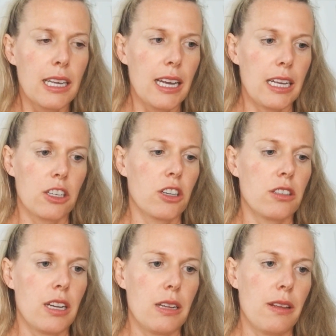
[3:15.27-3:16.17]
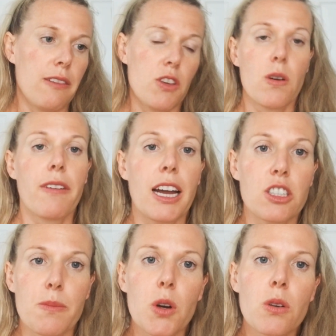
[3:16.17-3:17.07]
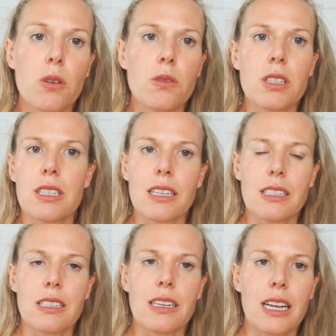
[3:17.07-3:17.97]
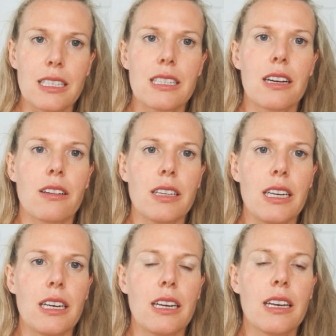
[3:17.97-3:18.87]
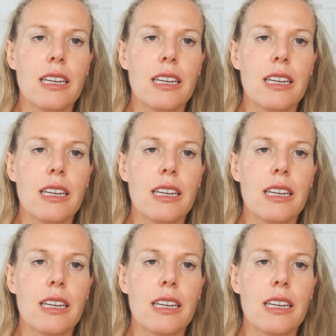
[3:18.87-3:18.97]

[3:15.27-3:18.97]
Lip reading: if you have Hashimoto's, it doesn't necessarily